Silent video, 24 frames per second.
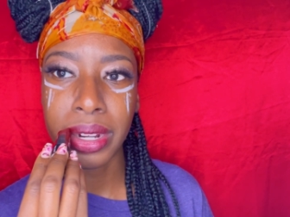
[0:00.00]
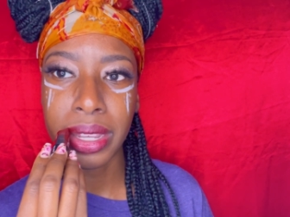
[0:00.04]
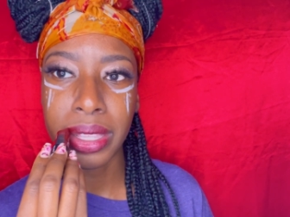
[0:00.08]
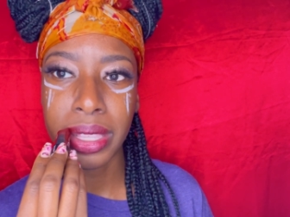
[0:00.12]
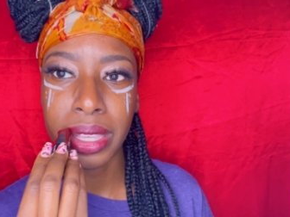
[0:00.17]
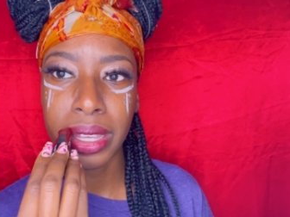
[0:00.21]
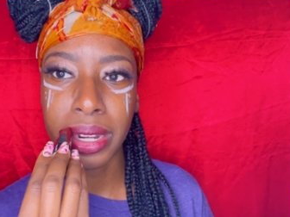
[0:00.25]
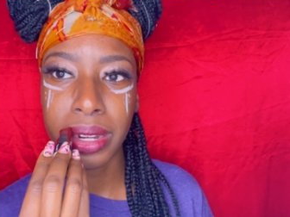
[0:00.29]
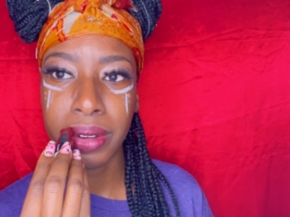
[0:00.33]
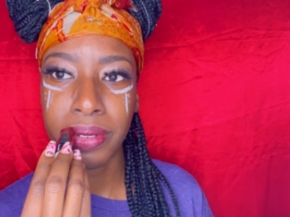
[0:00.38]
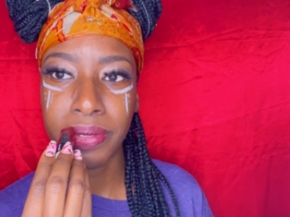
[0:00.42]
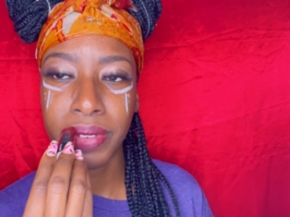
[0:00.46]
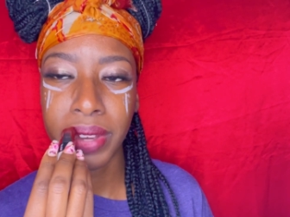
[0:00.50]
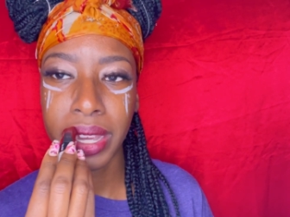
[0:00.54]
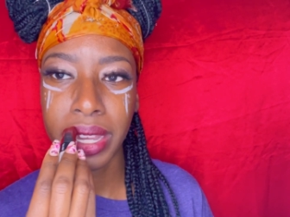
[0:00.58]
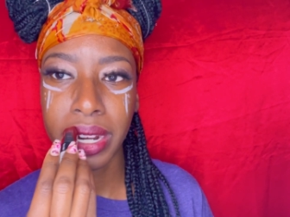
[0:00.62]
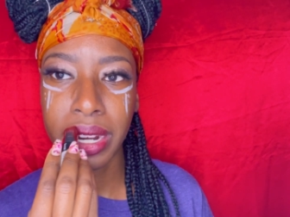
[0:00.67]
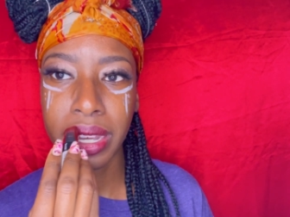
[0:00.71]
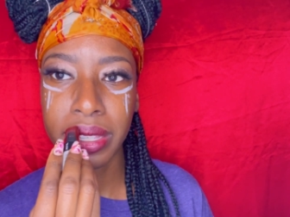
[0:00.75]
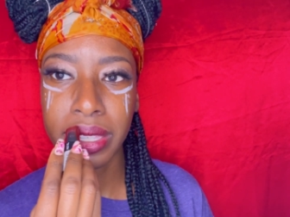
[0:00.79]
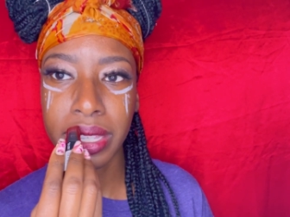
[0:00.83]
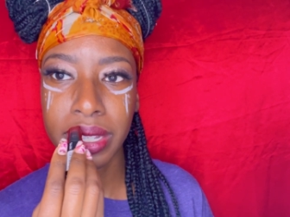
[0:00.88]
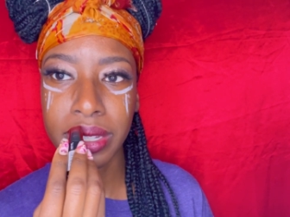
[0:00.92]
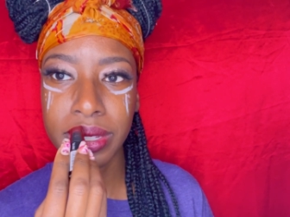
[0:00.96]
And then found
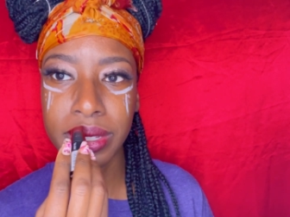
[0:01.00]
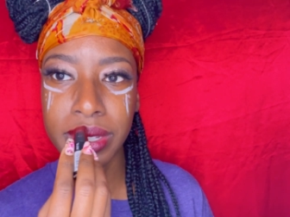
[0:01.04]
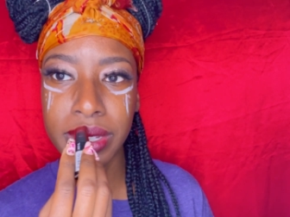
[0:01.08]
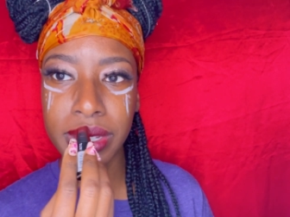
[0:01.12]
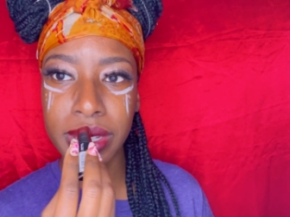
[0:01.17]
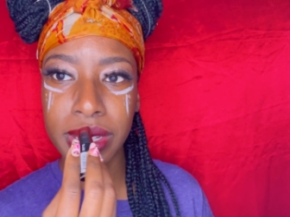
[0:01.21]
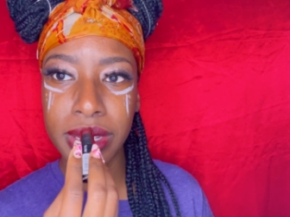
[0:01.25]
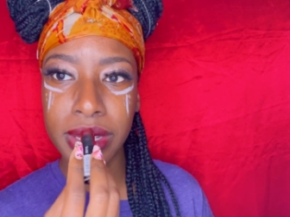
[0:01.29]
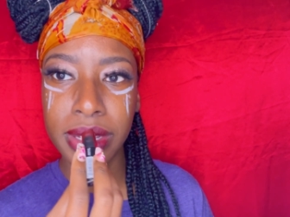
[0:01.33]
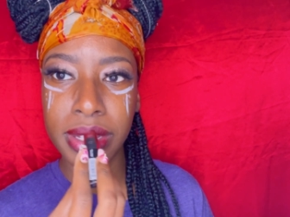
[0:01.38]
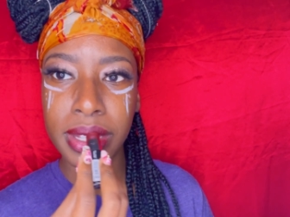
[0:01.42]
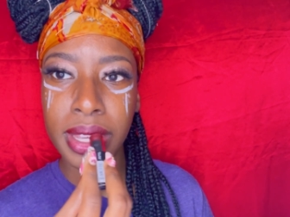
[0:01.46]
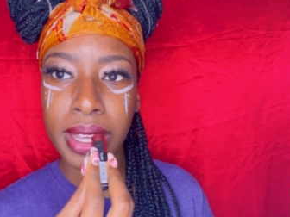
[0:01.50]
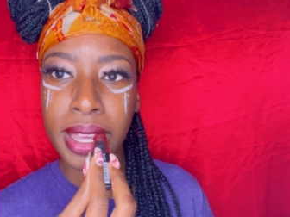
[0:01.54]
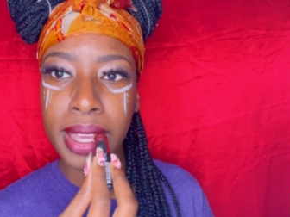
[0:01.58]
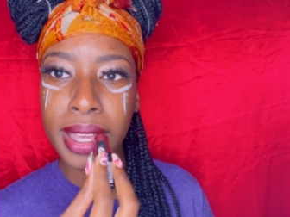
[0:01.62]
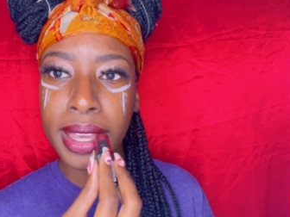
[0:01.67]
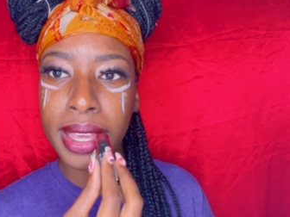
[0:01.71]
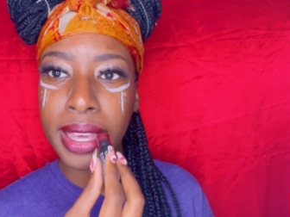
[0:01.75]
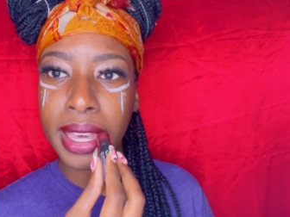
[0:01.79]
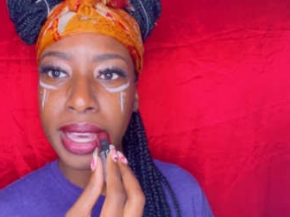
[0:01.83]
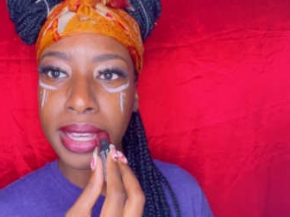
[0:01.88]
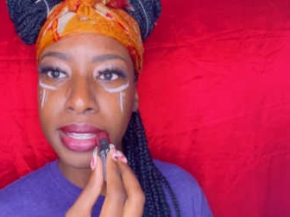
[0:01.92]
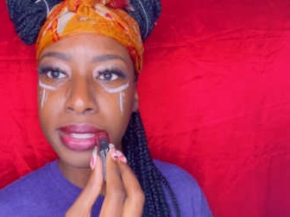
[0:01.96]
out that she
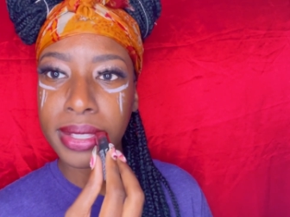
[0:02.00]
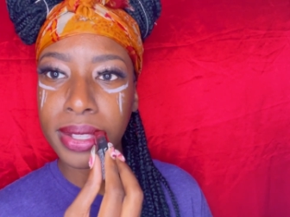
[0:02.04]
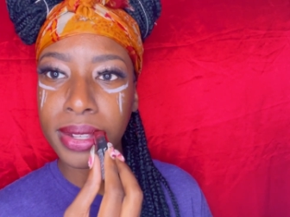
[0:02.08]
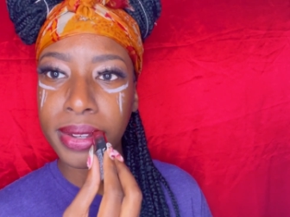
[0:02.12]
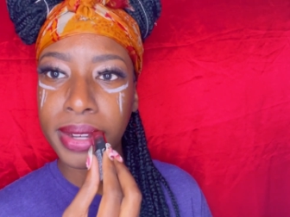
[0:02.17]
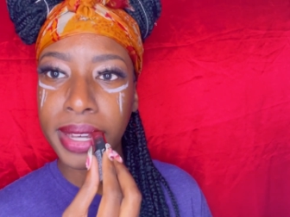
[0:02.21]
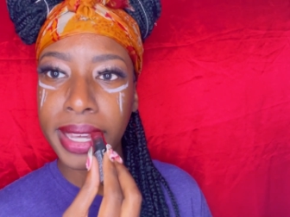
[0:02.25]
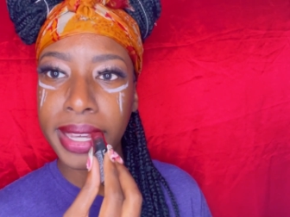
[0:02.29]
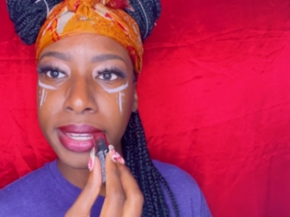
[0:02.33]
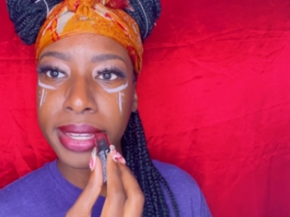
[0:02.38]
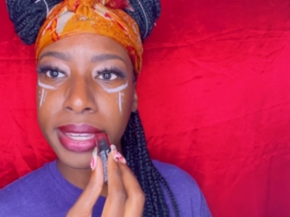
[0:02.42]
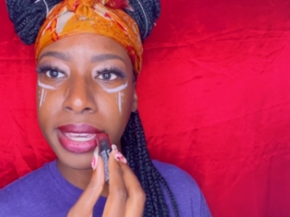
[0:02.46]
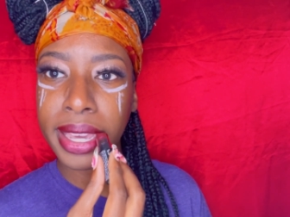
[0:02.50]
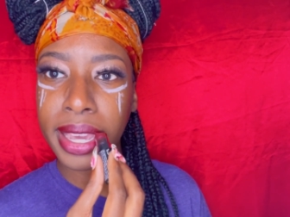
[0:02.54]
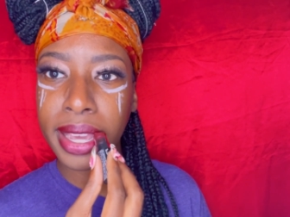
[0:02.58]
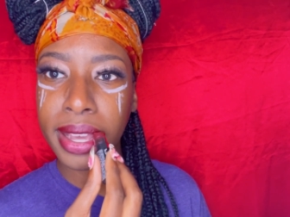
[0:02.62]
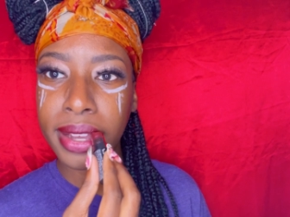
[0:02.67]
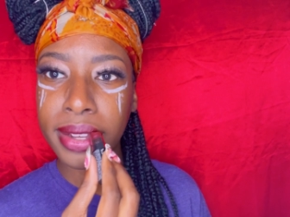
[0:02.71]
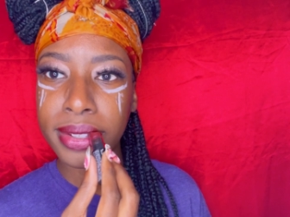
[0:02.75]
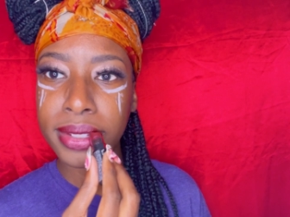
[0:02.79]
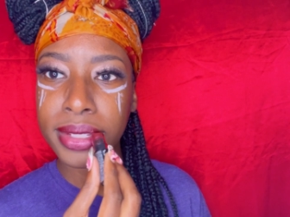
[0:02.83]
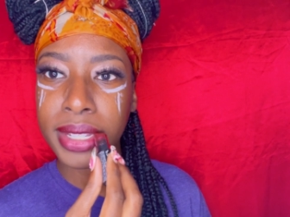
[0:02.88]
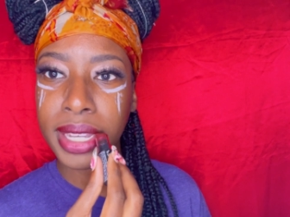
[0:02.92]
has a low egg count.